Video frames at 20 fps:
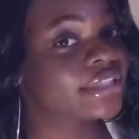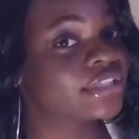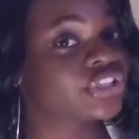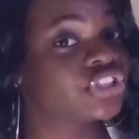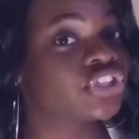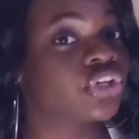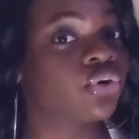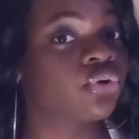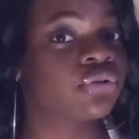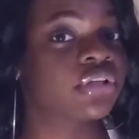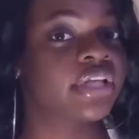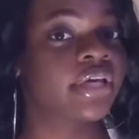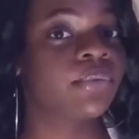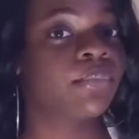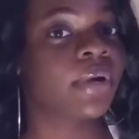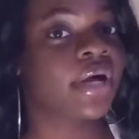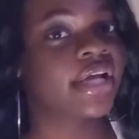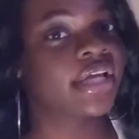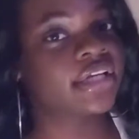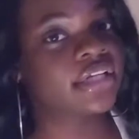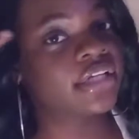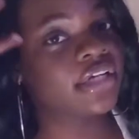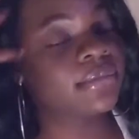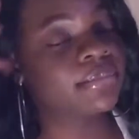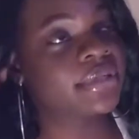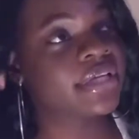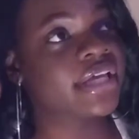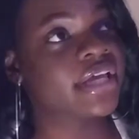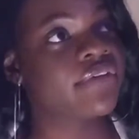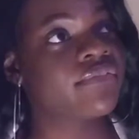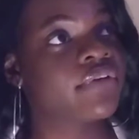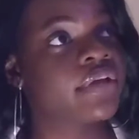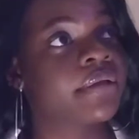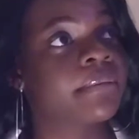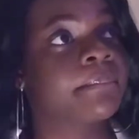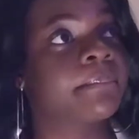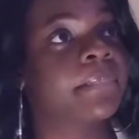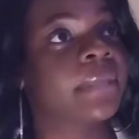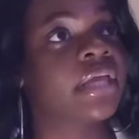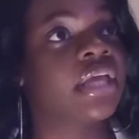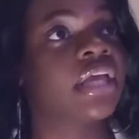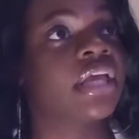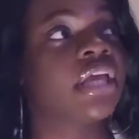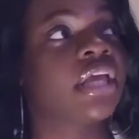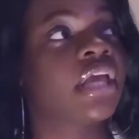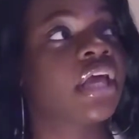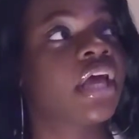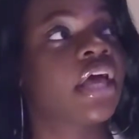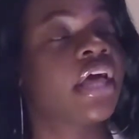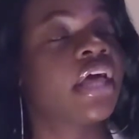So they wind up giving me